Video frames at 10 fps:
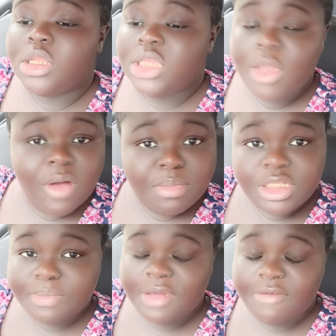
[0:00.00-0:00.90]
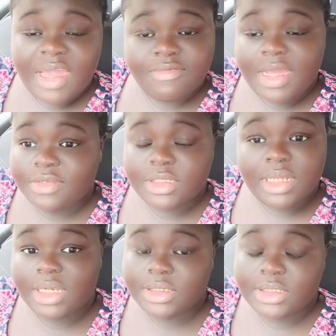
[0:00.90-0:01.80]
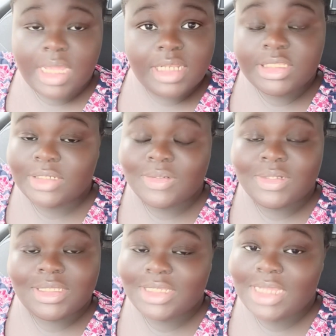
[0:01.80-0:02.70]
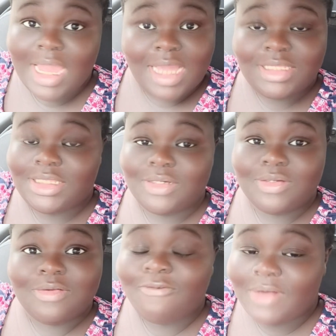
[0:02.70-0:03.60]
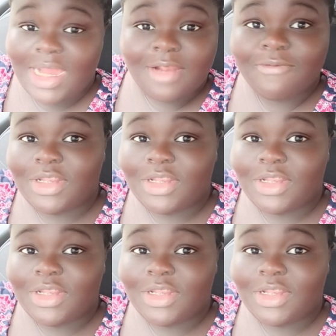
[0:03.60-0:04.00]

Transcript: They want me to pay $5,000 until this day I still fighting for the